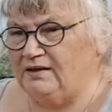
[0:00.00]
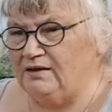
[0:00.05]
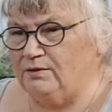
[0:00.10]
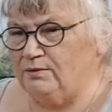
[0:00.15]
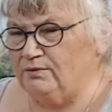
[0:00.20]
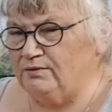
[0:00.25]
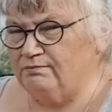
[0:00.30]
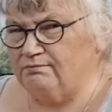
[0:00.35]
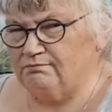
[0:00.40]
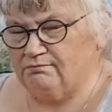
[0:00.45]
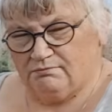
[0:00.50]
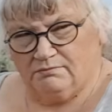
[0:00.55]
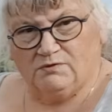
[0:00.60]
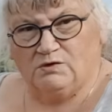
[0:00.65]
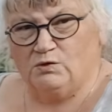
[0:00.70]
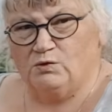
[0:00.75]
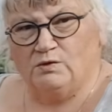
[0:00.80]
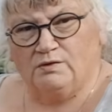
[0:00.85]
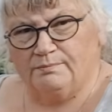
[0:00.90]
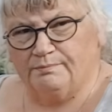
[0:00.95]
I
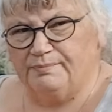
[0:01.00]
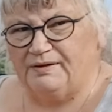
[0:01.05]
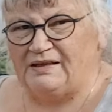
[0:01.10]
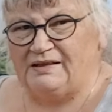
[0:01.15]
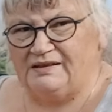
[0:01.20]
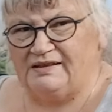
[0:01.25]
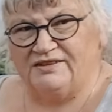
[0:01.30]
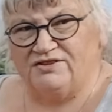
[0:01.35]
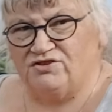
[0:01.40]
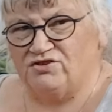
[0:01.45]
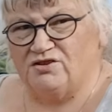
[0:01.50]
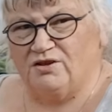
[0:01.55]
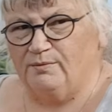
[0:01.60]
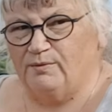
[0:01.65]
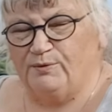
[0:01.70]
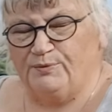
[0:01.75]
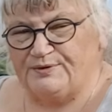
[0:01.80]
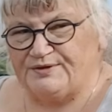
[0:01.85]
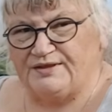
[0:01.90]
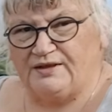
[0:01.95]
thought about lunchtime
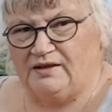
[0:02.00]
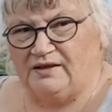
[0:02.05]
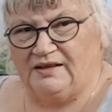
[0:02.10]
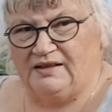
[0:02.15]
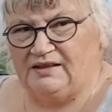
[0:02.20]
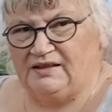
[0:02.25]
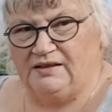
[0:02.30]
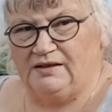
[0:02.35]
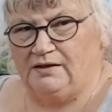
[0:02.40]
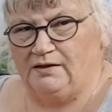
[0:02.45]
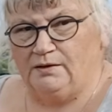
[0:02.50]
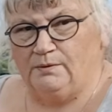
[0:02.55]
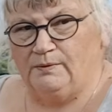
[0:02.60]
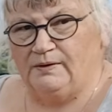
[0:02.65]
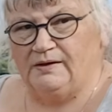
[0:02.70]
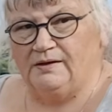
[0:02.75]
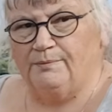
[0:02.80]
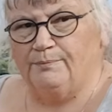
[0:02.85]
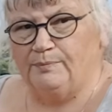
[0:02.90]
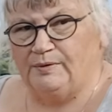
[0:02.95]
I wasn't going to get
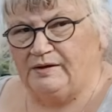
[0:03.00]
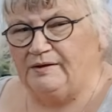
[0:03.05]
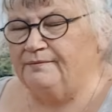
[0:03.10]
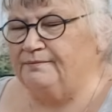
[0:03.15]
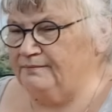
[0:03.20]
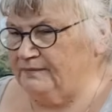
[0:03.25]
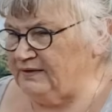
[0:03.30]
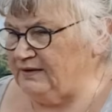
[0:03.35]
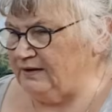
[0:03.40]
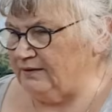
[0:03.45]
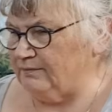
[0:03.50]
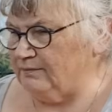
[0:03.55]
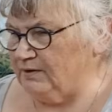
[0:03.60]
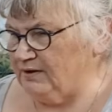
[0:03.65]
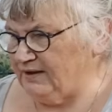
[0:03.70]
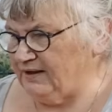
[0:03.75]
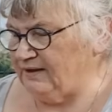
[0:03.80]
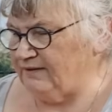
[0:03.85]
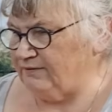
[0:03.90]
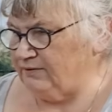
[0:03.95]
anywhere, but yeah,
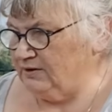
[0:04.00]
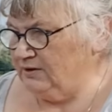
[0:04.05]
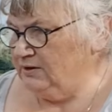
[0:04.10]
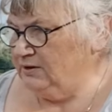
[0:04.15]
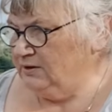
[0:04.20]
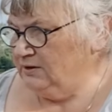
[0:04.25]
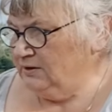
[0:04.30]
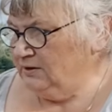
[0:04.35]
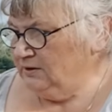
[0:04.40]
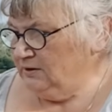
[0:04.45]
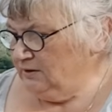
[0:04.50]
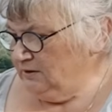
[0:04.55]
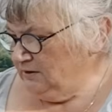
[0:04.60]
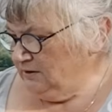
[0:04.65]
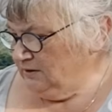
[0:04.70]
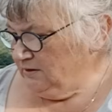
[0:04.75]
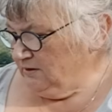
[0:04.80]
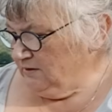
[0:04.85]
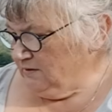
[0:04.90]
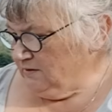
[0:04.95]
I have.
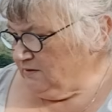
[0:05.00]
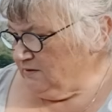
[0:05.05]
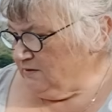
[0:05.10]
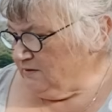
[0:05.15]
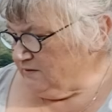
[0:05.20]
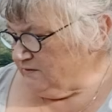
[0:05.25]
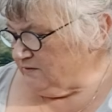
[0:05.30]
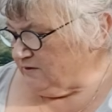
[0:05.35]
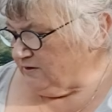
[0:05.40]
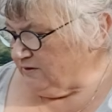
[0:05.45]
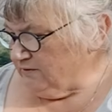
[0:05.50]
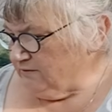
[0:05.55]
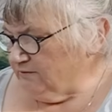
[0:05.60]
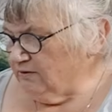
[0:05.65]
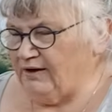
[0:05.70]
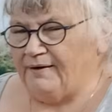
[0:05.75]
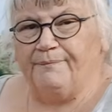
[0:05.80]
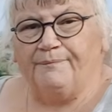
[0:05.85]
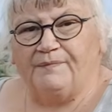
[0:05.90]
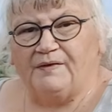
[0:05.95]
So,
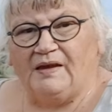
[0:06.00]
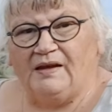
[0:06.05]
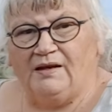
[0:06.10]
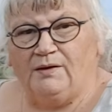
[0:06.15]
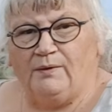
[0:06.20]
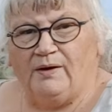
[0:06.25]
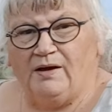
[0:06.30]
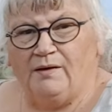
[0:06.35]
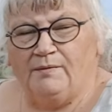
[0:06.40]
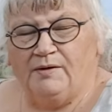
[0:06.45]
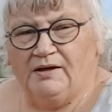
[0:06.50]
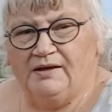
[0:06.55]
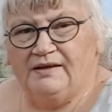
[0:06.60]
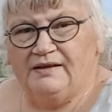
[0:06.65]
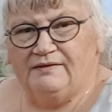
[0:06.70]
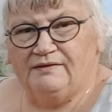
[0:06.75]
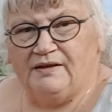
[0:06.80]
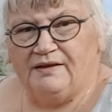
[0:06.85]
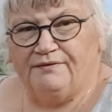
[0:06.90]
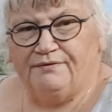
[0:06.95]
right. Anyway, I'm going to
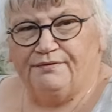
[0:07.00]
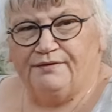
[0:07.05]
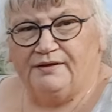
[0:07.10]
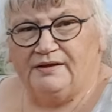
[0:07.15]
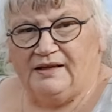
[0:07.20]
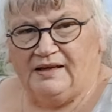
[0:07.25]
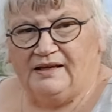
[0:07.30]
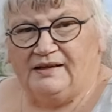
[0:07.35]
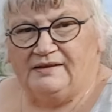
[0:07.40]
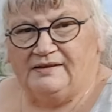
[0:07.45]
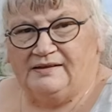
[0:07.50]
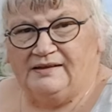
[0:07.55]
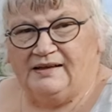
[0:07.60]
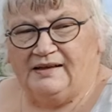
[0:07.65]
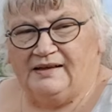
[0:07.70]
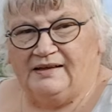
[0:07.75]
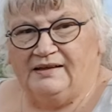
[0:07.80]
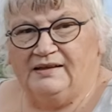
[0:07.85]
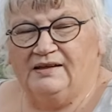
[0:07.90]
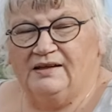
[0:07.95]
leave that for now
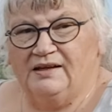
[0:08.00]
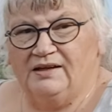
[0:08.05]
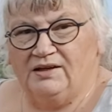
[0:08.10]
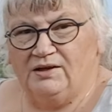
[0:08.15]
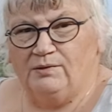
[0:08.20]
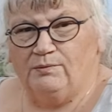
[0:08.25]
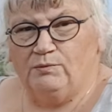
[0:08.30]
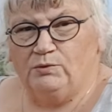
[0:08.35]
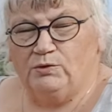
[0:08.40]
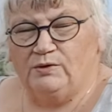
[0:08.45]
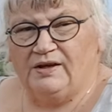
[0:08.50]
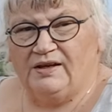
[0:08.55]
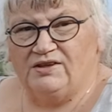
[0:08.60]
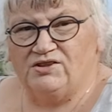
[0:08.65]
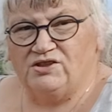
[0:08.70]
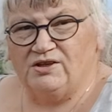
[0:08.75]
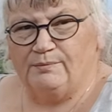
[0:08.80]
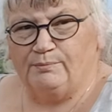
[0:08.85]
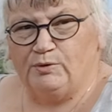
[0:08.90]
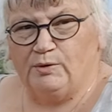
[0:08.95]
today, and we'll
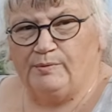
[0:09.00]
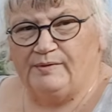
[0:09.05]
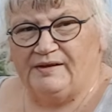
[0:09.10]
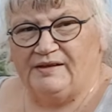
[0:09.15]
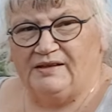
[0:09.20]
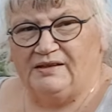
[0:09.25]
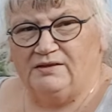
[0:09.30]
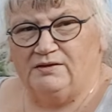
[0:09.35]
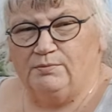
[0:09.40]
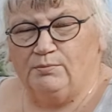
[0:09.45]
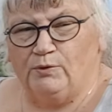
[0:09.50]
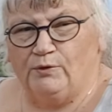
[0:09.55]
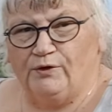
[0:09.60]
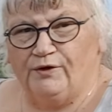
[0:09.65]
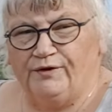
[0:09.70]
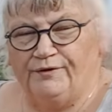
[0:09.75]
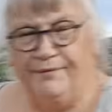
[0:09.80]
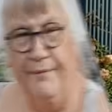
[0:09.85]
catch up probably again tomorrow.